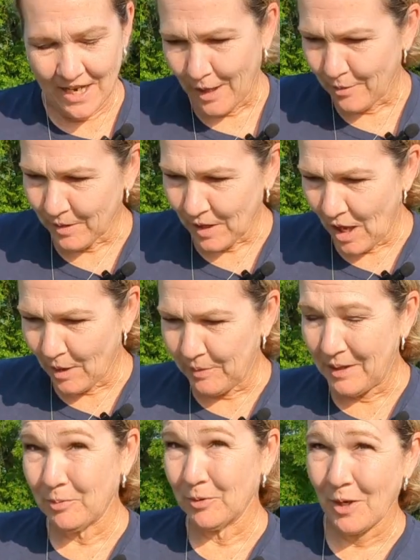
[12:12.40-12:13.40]
a lot of
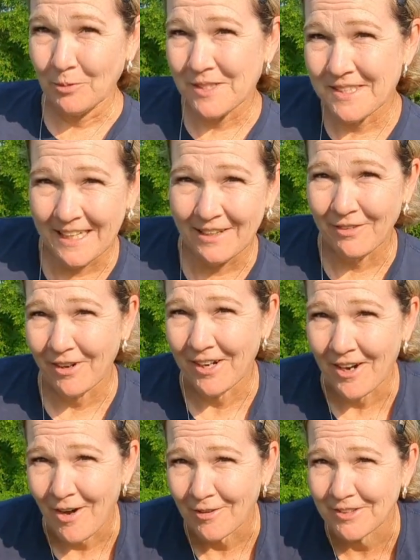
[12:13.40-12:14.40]
people don't see very
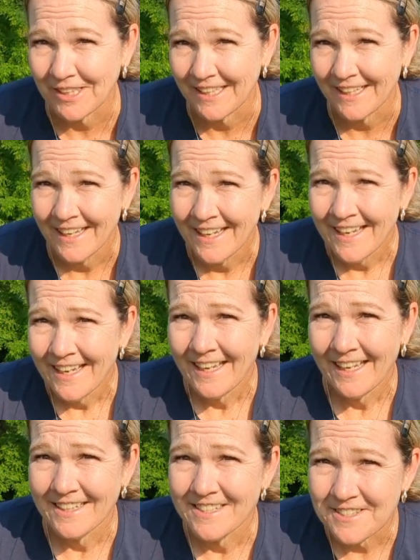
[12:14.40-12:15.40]
often,
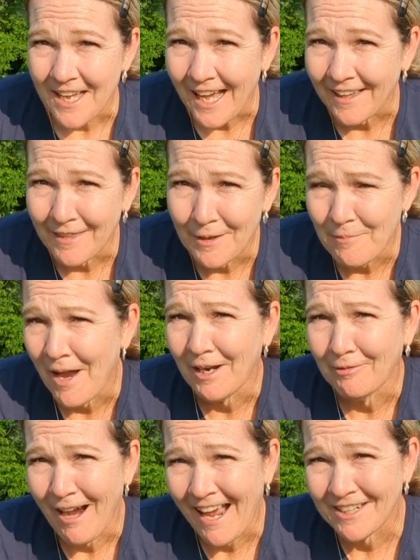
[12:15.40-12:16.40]
is I let my
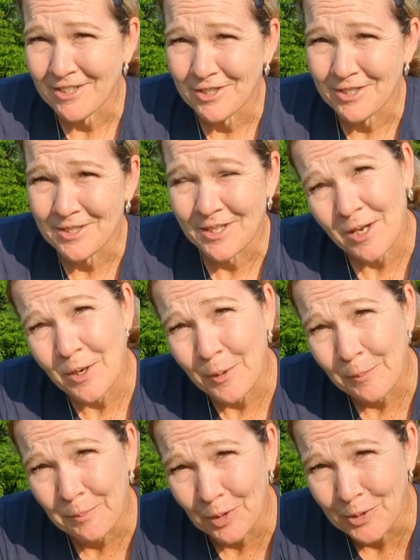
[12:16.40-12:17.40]
radishes
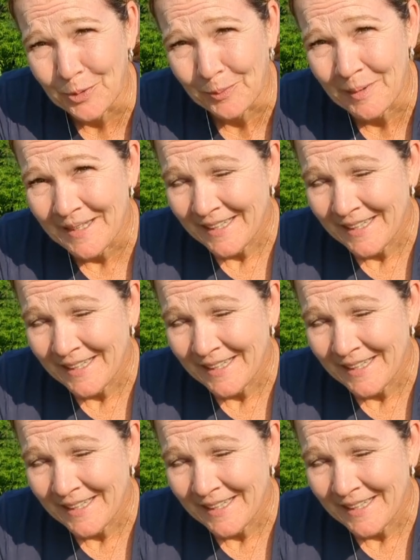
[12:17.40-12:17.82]
bloom,